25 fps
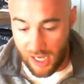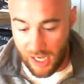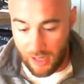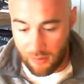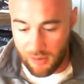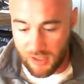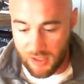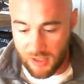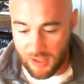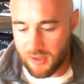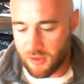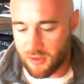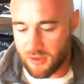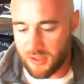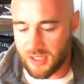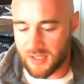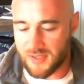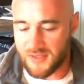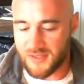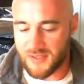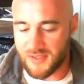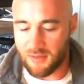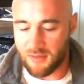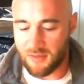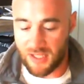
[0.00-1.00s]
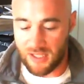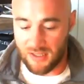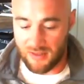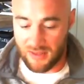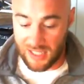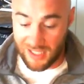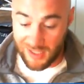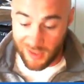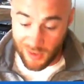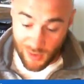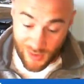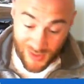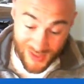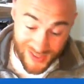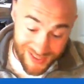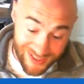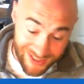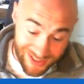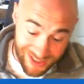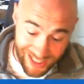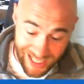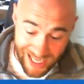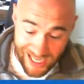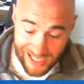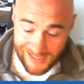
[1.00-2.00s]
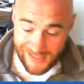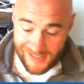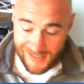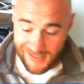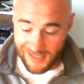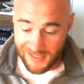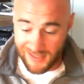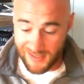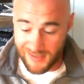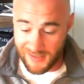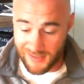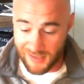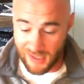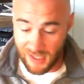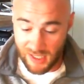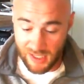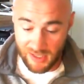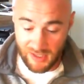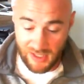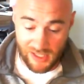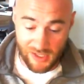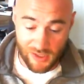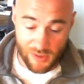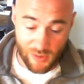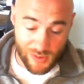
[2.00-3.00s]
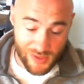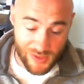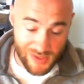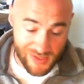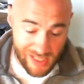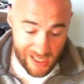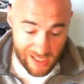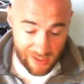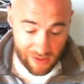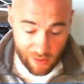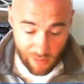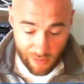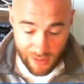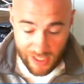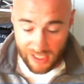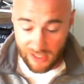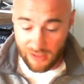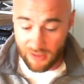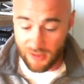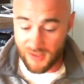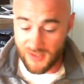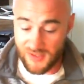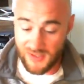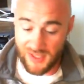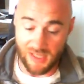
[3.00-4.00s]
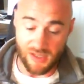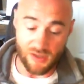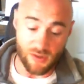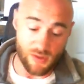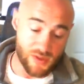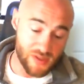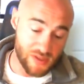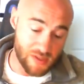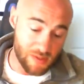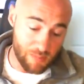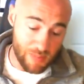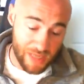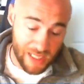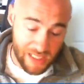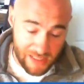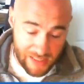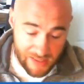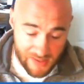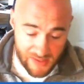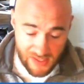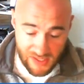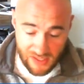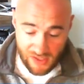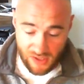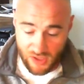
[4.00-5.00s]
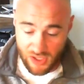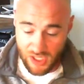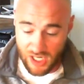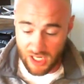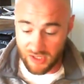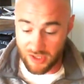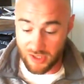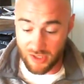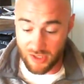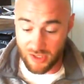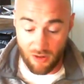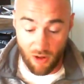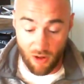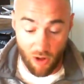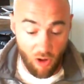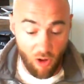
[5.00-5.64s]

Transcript: I wanted to create something that used classes, that used decorators, that used dependency injection.